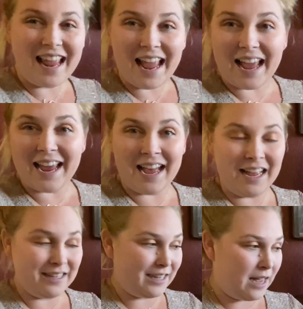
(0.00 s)

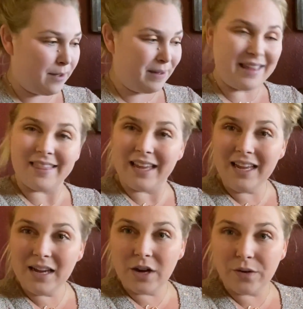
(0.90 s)
and um, I think
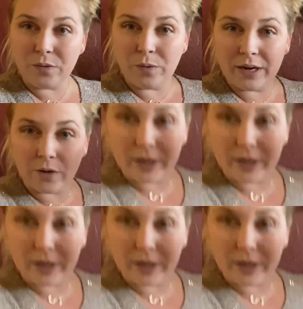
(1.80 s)
we're going